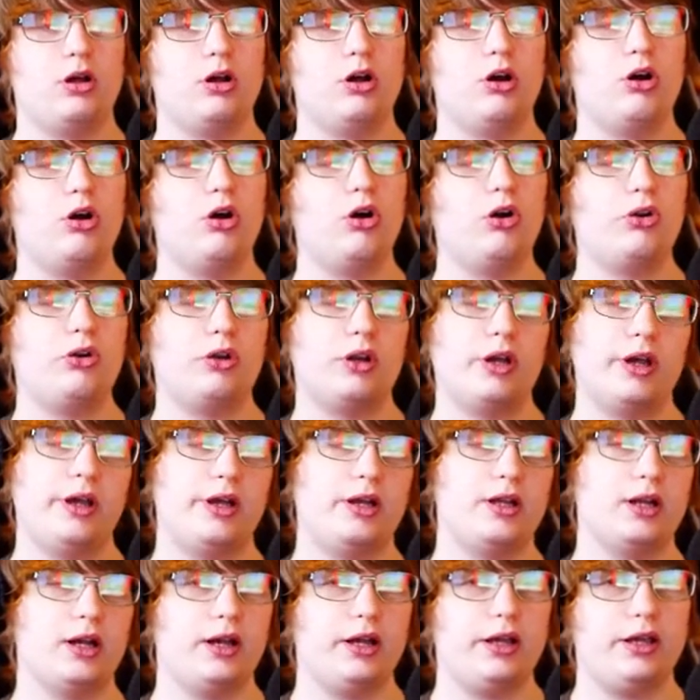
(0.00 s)

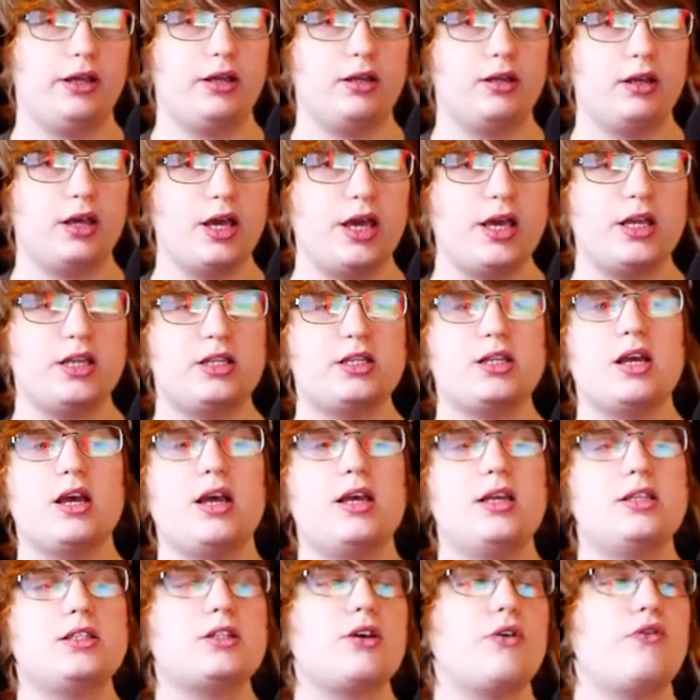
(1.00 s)
Unlikely. It's a,
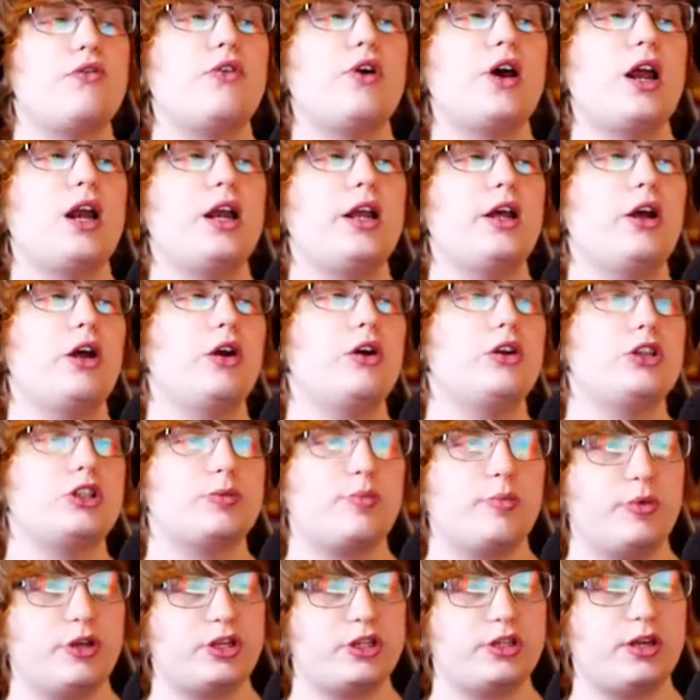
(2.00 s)
it's a fairly honest
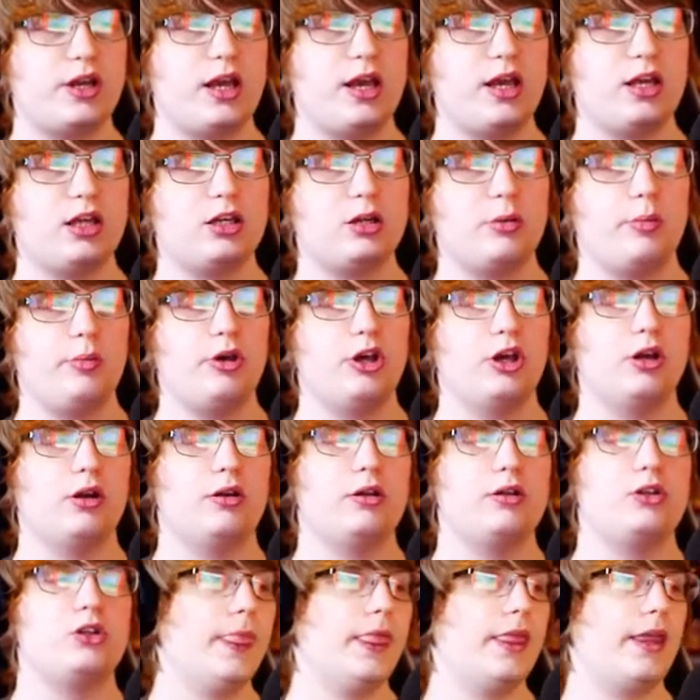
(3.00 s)
mistake, to be
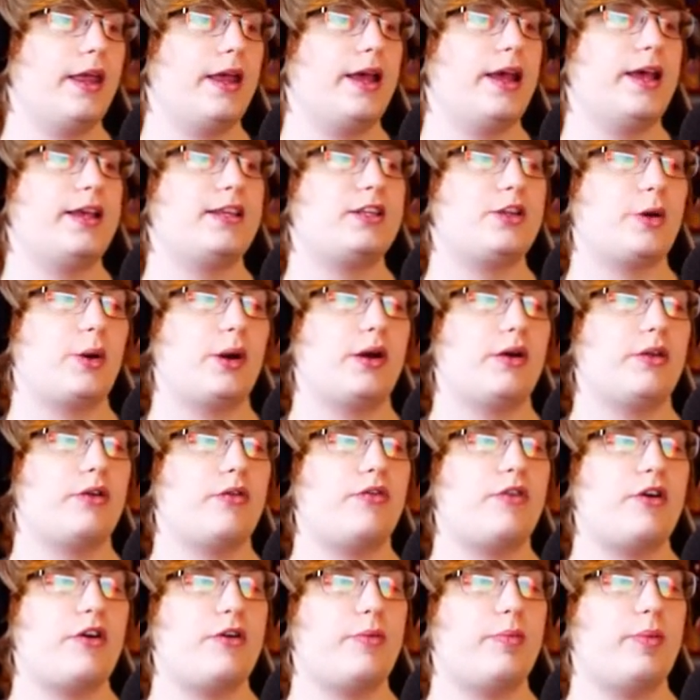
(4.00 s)
honest. Uh, so we have the
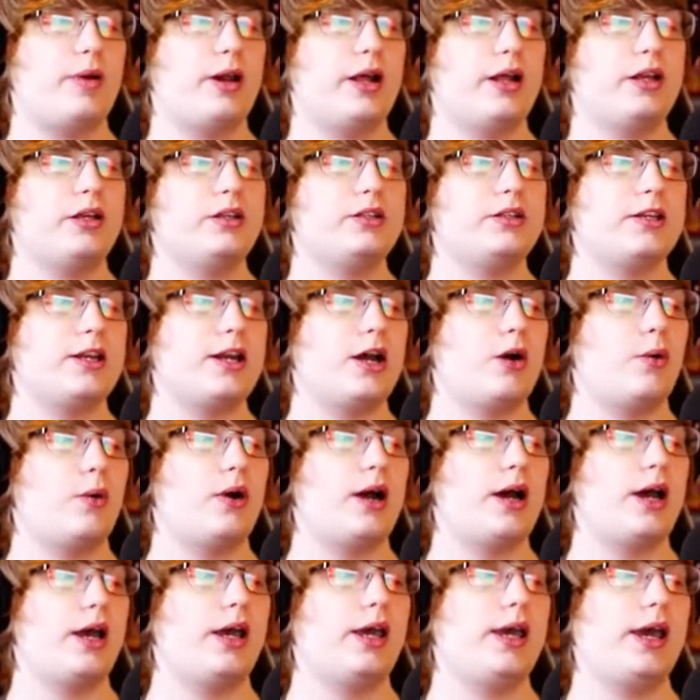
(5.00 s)
fifth plant. Now,
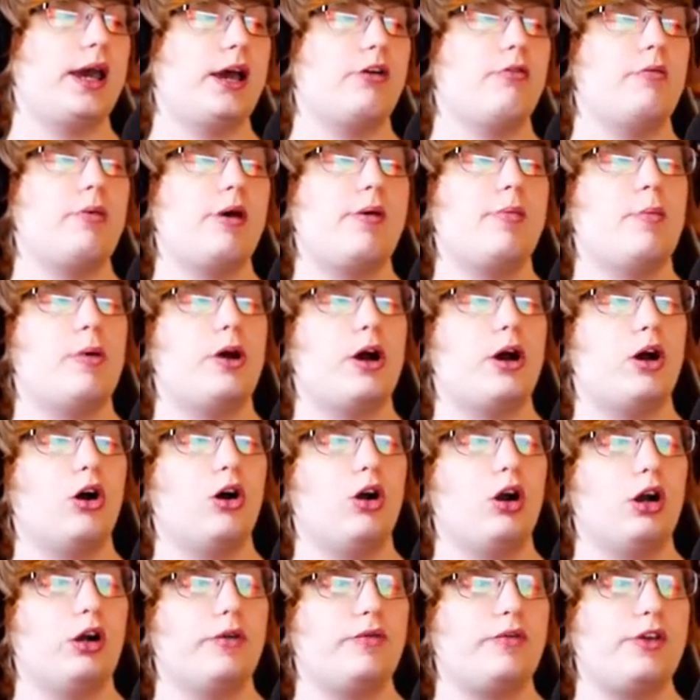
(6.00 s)
I can't remember what
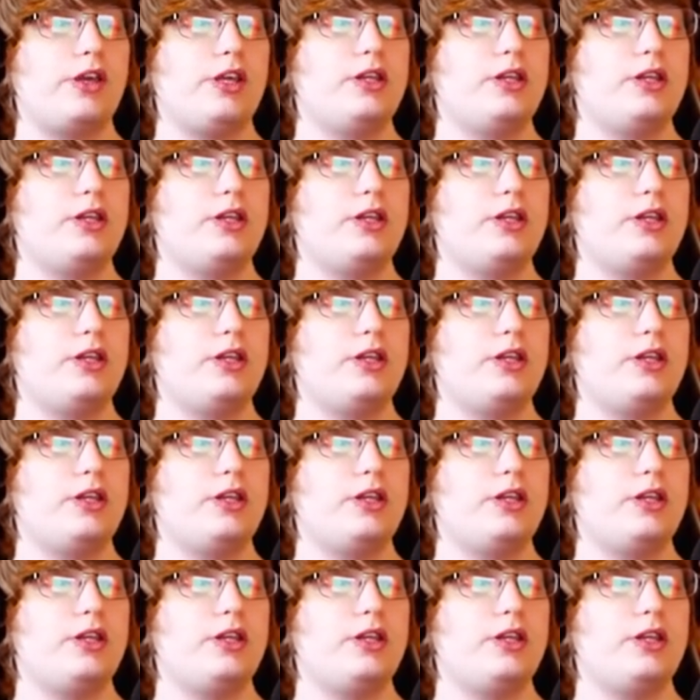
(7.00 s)
all of these